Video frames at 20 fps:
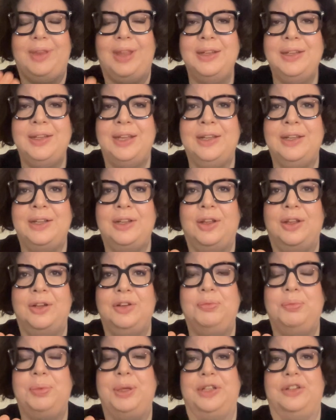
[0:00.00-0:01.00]
take a lot
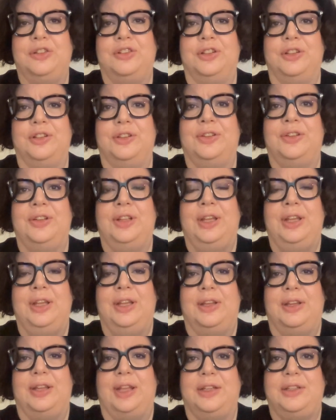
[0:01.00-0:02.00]
of pictures
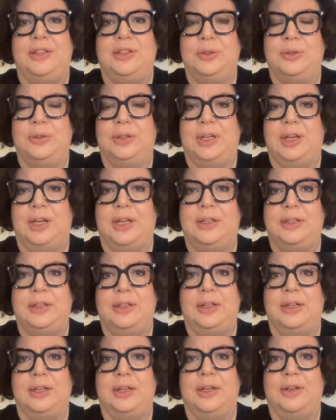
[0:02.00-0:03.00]
that you
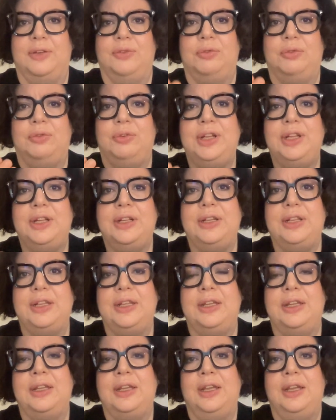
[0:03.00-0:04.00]
can
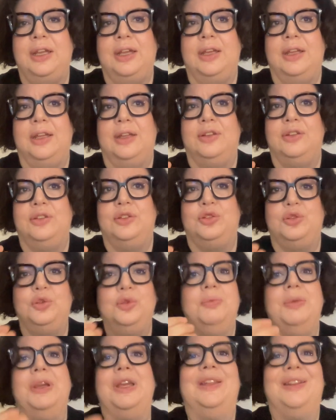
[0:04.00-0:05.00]
really
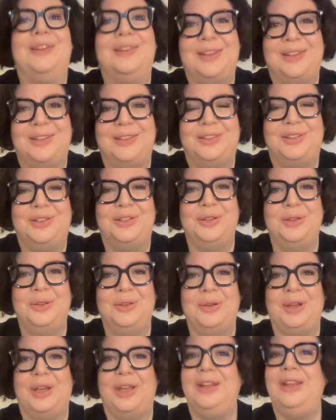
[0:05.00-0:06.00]
zoom in
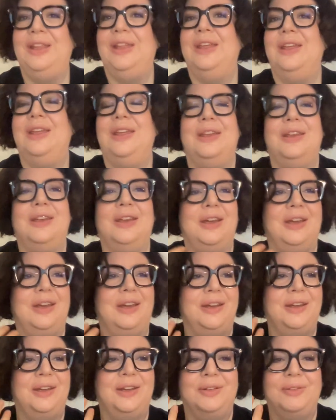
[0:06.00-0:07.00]
to any
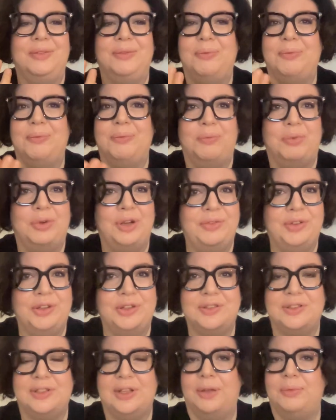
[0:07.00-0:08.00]

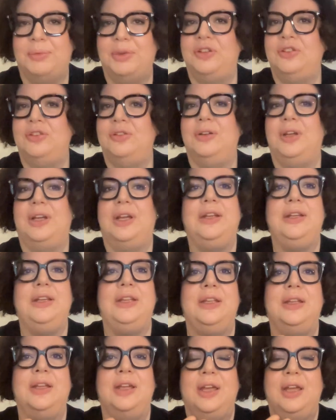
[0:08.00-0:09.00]
previous damage, to
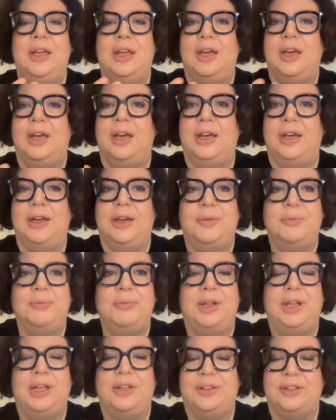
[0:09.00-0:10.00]
any,
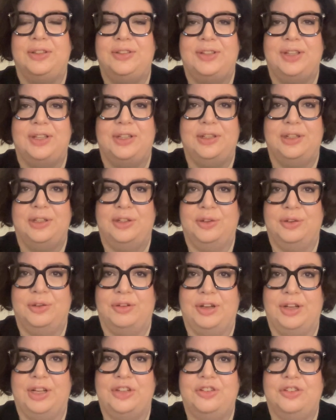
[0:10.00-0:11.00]
as I said,
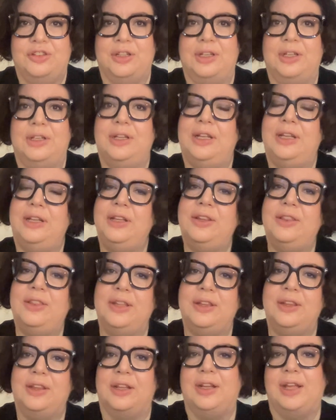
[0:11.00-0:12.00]
deterioration,
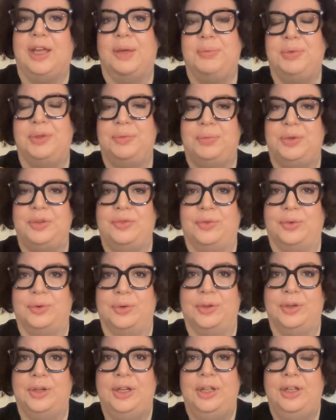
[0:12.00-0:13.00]
anything that happened
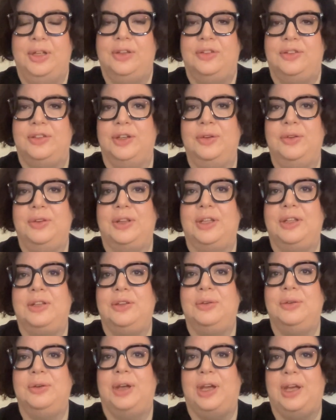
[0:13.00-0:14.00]
before, so that
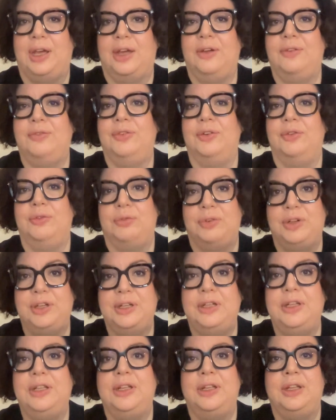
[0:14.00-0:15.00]
you have a
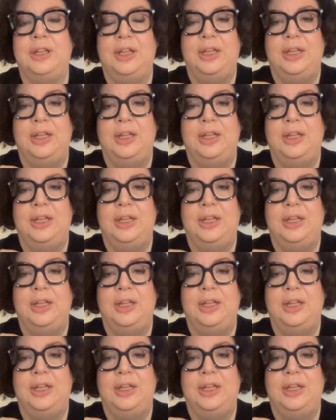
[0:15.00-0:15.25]
really